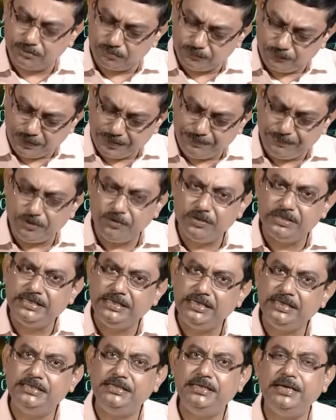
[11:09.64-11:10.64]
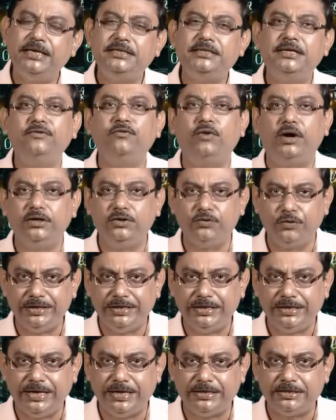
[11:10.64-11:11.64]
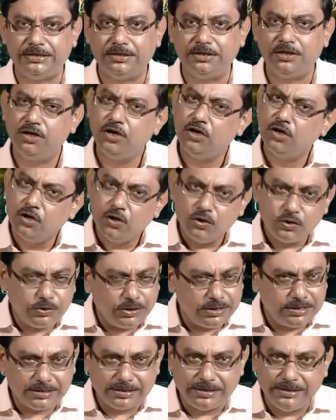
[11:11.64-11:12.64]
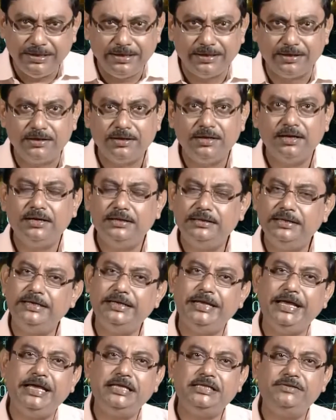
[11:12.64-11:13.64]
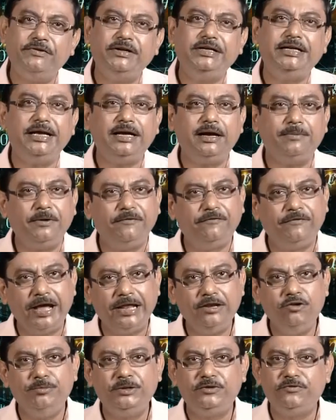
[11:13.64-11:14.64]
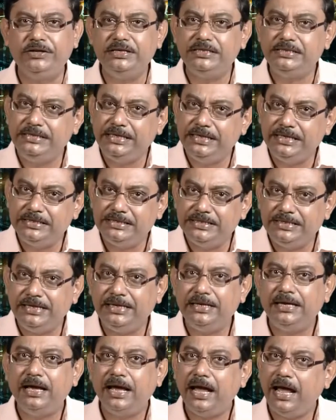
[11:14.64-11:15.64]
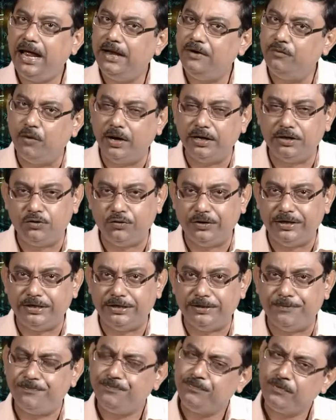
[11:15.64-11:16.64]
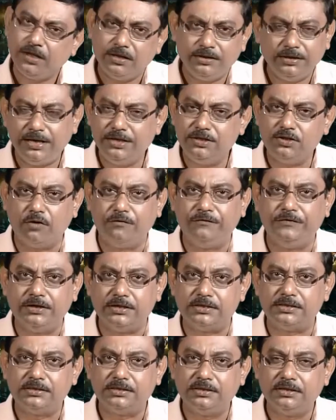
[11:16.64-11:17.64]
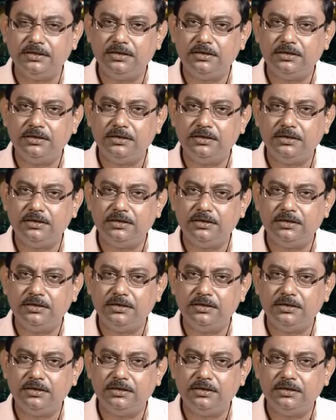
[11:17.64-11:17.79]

weight between 60 kg and 120 kg. So it's clear that X will take up a value between 60 and 120. That is obvious.